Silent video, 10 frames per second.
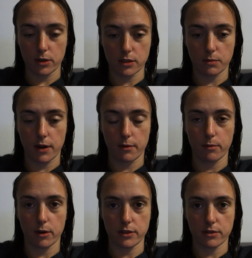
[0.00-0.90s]
It's one I've
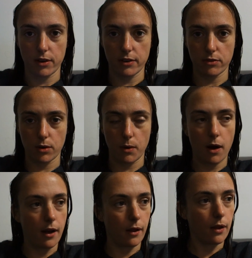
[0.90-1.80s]
wanted to read for a
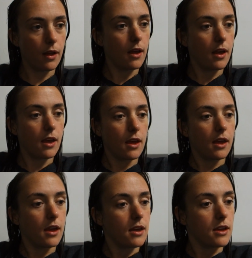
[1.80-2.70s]
while,
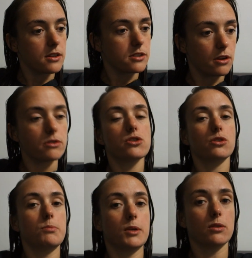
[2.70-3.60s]
so it
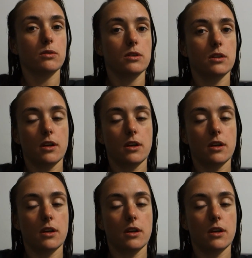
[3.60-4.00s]
should be good.